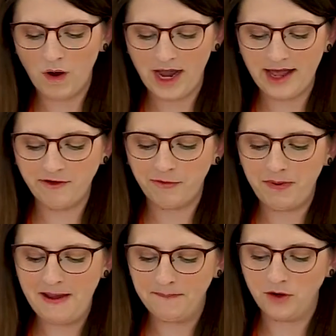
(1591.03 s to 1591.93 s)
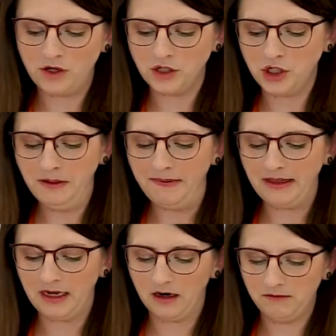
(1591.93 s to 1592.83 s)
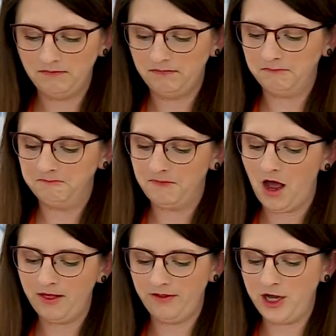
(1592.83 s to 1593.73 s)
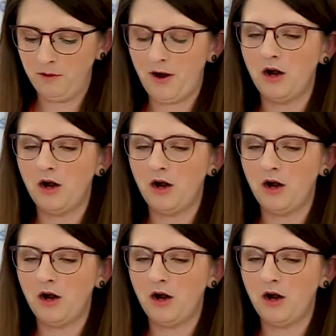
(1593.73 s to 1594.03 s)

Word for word: what kind of people could be there other than your